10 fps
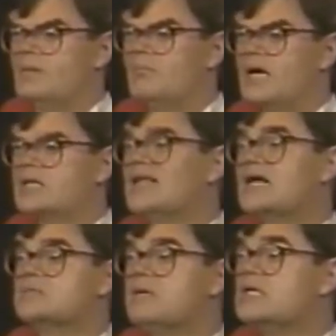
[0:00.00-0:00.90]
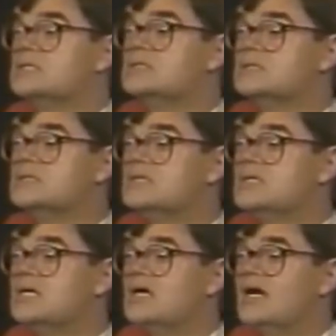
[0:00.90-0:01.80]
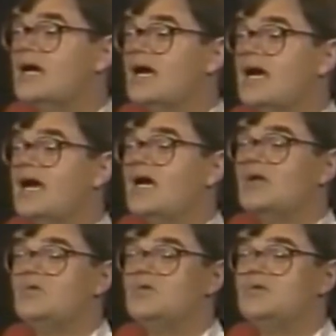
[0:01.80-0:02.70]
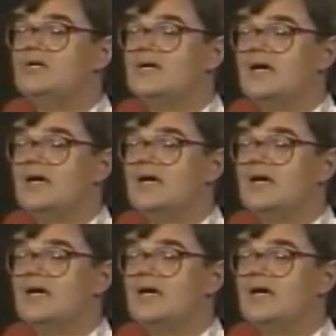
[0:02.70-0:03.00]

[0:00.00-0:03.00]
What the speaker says: my classmates. And